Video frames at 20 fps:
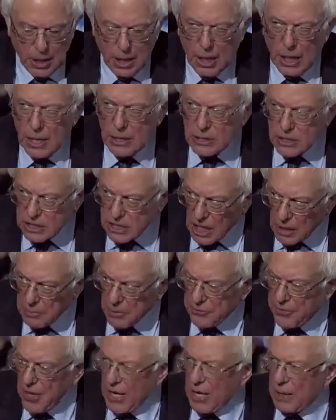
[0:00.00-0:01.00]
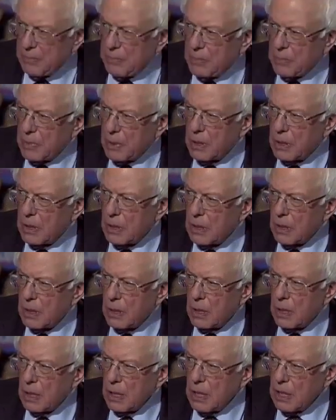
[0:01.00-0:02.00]
and some of them,
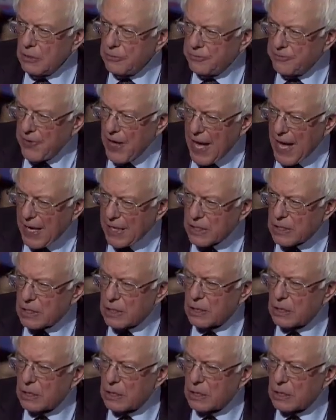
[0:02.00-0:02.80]
in fact,